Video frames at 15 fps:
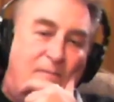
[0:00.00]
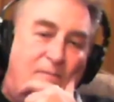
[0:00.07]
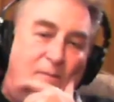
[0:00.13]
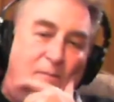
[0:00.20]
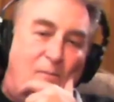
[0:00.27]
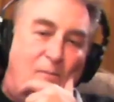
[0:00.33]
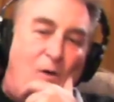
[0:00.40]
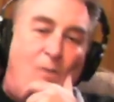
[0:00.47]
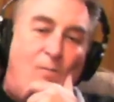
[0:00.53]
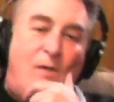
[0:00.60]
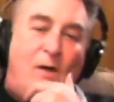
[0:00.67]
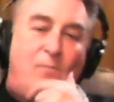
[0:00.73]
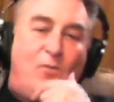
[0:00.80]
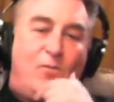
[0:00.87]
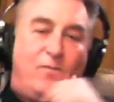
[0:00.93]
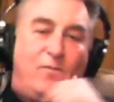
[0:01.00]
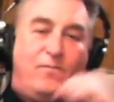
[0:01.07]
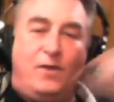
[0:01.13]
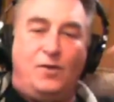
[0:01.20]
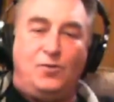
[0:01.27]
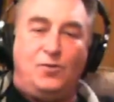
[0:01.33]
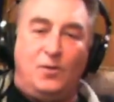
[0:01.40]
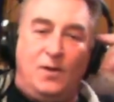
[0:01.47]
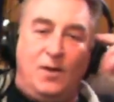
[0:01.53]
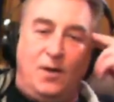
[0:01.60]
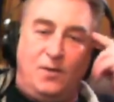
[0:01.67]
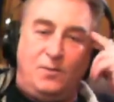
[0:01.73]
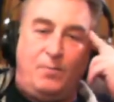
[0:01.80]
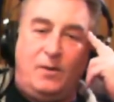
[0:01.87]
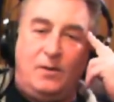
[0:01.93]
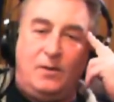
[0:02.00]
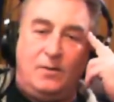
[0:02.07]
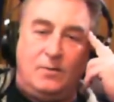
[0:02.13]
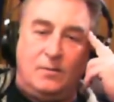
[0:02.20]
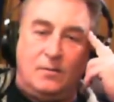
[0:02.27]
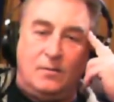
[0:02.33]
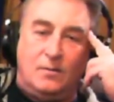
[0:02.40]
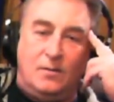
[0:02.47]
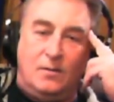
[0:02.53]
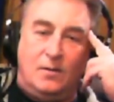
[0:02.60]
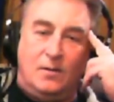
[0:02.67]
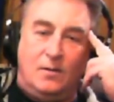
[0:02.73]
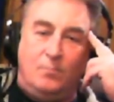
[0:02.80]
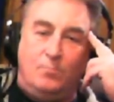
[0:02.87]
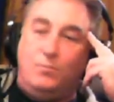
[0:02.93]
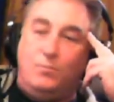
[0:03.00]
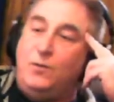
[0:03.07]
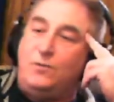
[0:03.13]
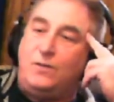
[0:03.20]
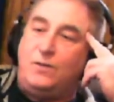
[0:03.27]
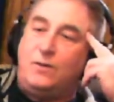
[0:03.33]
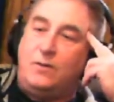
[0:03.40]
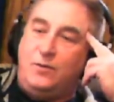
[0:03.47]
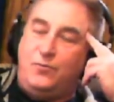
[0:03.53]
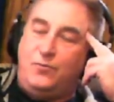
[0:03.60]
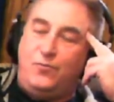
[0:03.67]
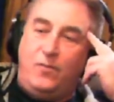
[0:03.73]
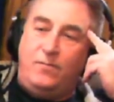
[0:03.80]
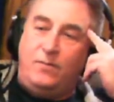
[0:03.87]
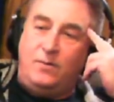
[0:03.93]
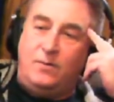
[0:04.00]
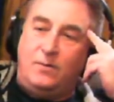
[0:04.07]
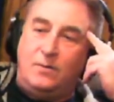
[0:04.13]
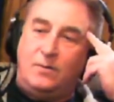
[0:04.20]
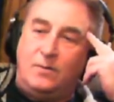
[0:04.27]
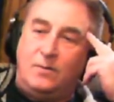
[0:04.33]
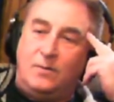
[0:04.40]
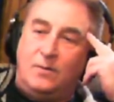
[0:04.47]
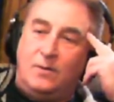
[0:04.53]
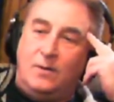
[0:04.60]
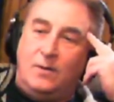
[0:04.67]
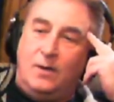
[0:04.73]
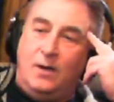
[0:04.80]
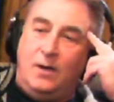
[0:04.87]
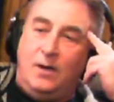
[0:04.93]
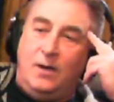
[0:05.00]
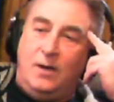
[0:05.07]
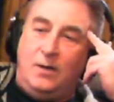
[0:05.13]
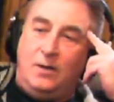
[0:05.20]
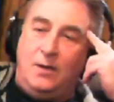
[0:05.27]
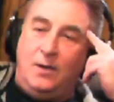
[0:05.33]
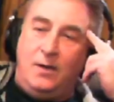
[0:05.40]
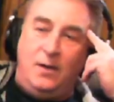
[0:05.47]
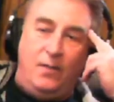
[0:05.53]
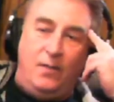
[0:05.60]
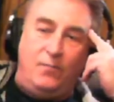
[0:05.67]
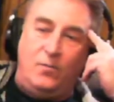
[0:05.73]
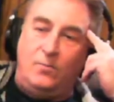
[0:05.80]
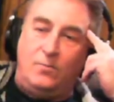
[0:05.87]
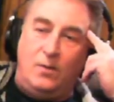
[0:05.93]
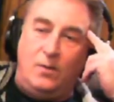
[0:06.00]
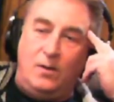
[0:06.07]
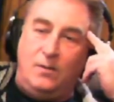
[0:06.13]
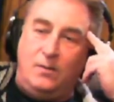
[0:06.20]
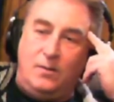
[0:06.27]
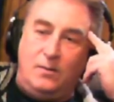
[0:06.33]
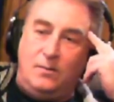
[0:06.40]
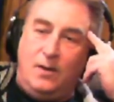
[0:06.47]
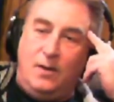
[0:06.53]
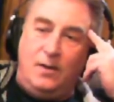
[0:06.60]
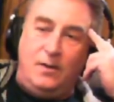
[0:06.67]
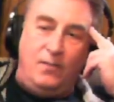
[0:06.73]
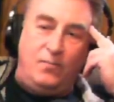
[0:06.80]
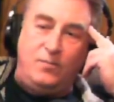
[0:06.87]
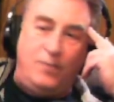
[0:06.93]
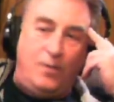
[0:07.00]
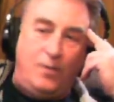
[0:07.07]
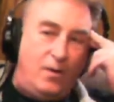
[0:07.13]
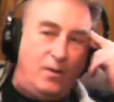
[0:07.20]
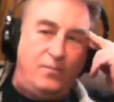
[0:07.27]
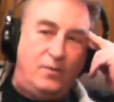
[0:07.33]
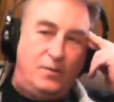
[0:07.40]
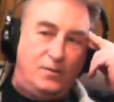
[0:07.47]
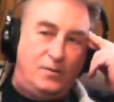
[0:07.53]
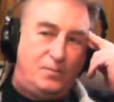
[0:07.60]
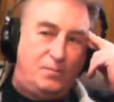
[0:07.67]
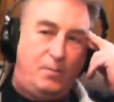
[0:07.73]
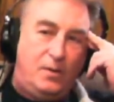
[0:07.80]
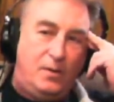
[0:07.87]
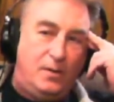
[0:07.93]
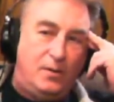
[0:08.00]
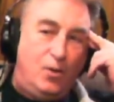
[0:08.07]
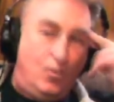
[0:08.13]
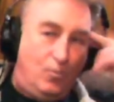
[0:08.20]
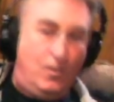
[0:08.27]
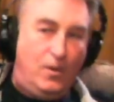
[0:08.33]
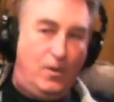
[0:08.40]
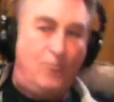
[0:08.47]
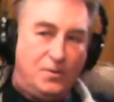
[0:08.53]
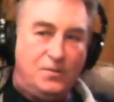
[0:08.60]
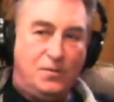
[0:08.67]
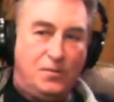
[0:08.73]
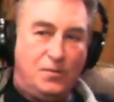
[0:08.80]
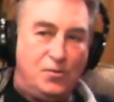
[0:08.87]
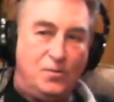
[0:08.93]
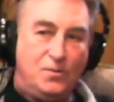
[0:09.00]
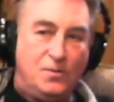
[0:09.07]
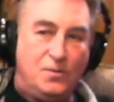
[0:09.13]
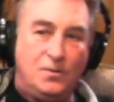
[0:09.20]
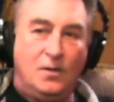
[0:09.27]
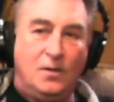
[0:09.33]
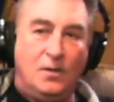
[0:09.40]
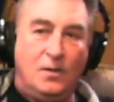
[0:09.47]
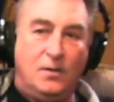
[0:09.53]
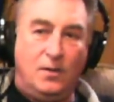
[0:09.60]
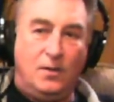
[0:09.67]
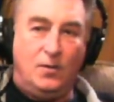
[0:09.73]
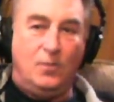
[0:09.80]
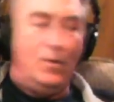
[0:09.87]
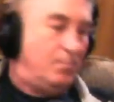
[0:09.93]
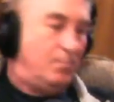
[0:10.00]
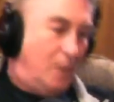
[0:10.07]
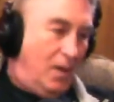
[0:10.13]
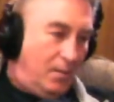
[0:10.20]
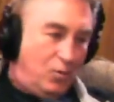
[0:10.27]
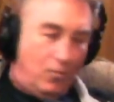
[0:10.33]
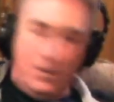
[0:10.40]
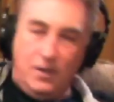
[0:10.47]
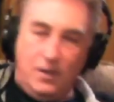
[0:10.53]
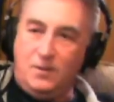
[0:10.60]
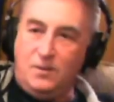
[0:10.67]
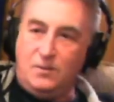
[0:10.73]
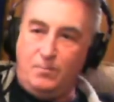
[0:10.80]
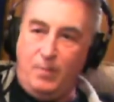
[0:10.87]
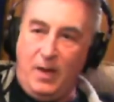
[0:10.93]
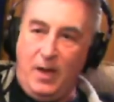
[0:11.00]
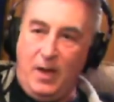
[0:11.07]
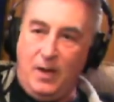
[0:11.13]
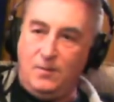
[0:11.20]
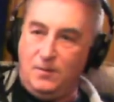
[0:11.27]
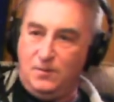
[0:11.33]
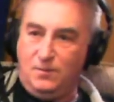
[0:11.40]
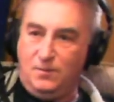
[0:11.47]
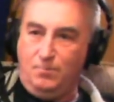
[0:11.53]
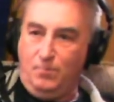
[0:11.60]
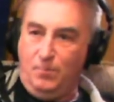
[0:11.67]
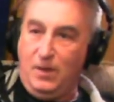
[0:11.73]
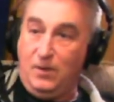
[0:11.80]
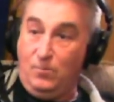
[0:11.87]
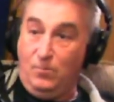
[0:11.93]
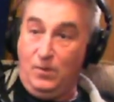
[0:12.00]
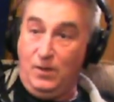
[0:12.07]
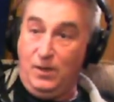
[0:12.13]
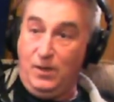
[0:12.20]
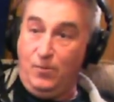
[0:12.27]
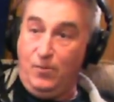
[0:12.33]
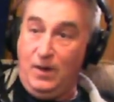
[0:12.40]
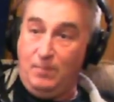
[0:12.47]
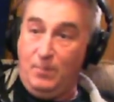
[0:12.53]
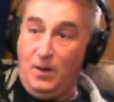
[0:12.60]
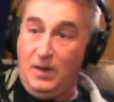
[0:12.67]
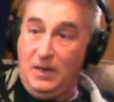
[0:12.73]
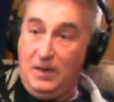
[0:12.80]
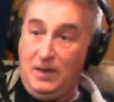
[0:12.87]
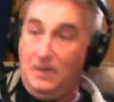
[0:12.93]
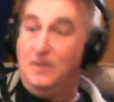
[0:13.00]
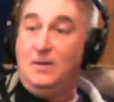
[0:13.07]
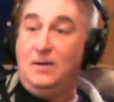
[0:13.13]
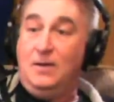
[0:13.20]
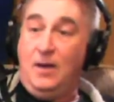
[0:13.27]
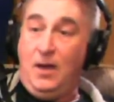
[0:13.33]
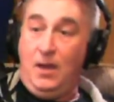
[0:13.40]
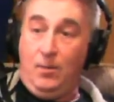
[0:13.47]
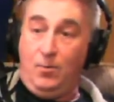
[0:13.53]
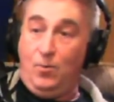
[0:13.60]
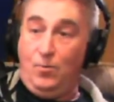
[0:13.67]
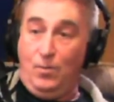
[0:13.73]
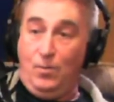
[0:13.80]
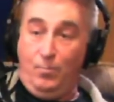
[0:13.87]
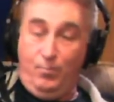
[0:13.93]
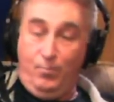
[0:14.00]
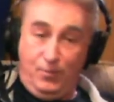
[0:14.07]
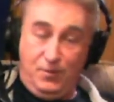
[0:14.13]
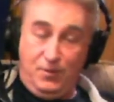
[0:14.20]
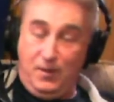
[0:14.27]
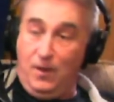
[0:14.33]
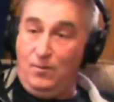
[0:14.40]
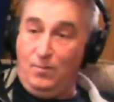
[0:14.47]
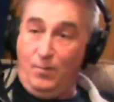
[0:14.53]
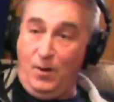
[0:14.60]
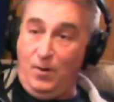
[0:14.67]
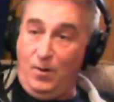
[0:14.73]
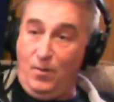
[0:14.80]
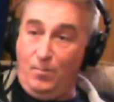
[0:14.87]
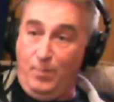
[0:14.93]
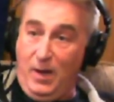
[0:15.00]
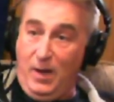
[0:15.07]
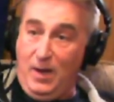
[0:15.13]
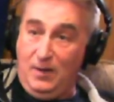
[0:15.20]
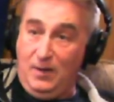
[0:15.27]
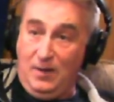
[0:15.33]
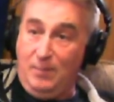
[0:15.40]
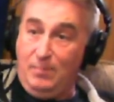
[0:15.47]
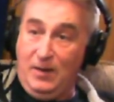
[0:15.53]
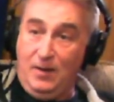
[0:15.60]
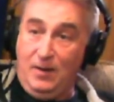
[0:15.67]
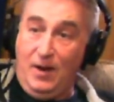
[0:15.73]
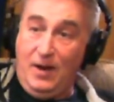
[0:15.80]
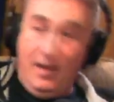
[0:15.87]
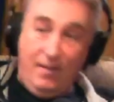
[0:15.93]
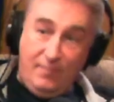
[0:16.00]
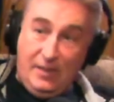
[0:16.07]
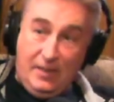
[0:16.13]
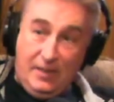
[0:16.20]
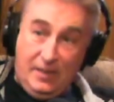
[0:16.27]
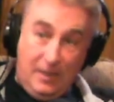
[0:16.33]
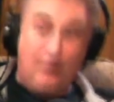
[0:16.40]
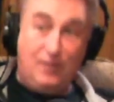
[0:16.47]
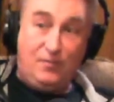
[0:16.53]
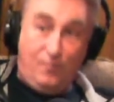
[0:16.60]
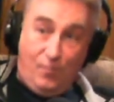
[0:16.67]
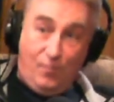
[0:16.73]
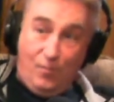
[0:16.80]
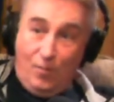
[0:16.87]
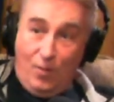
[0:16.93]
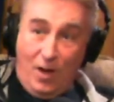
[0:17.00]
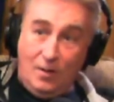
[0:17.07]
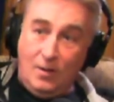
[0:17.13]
all my motivation has been uh, musically driven, and I never, I never thought of it as being career decisions. You know, I'm I'm quitting this band that's making really great money, and I'm going to put together my own band, and I may not have any gigs for a while.